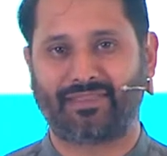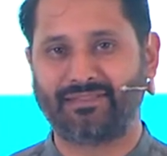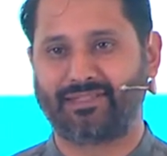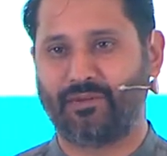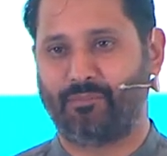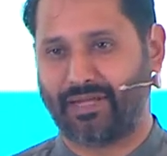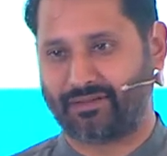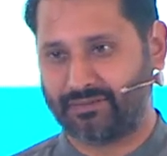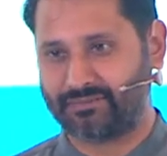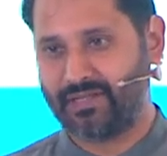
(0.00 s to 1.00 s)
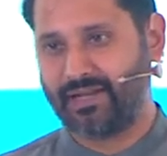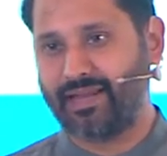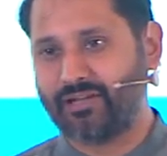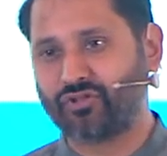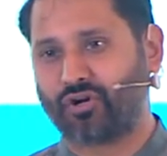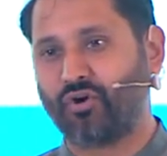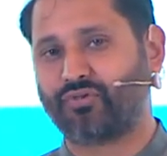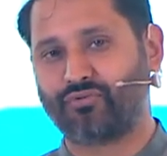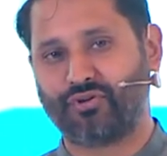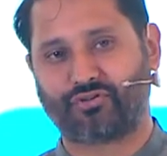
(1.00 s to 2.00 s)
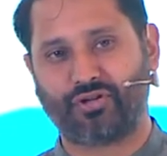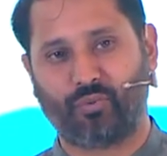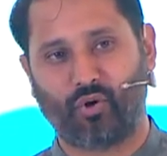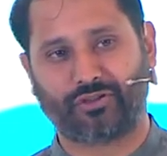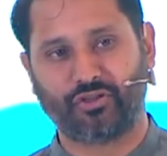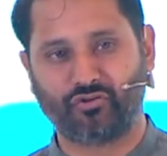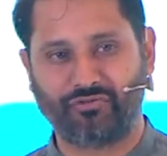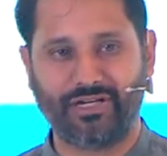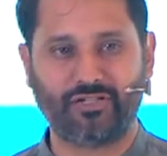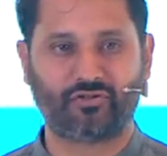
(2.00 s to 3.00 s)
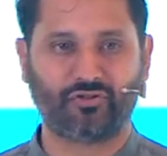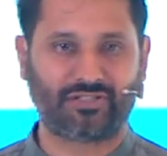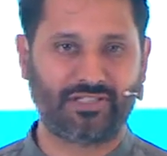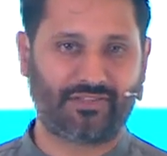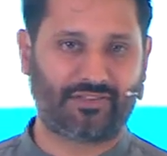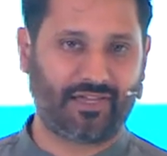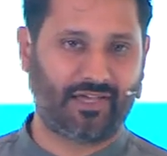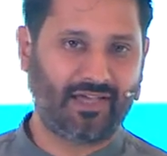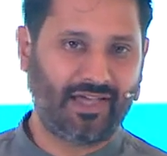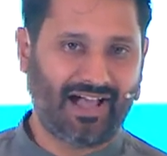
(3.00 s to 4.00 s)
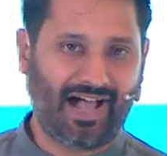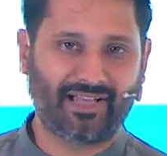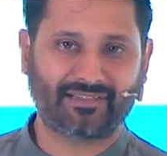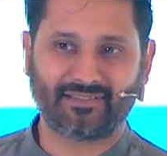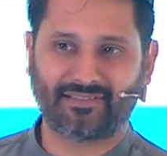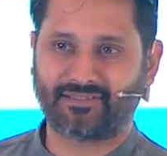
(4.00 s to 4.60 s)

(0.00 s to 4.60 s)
the internet better. And as you go through this report and you read it, you'll see that the artists,